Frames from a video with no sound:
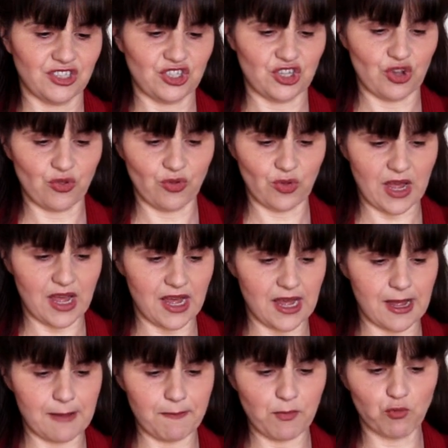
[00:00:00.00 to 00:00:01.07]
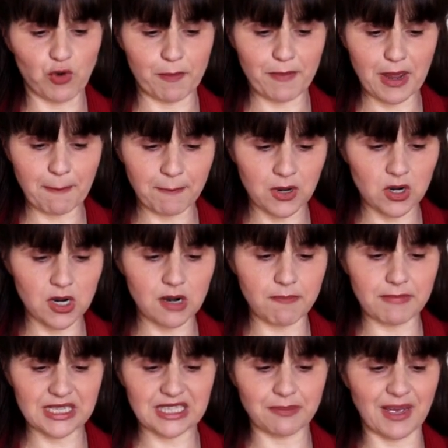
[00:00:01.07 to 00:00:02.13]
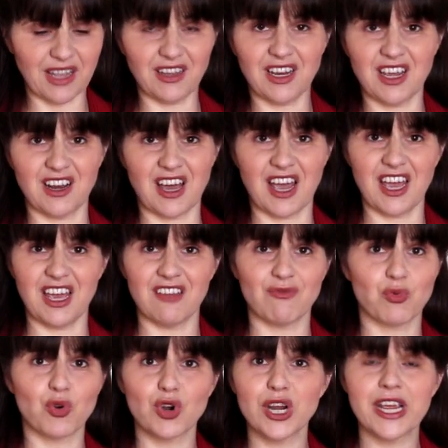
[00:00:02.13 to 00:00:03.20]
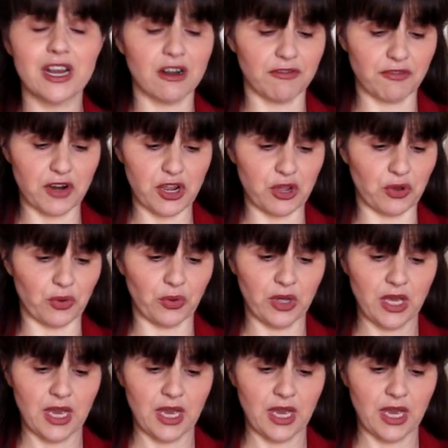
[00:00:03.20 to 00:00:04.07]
So remember, Miss Melanie and I, we're here for you.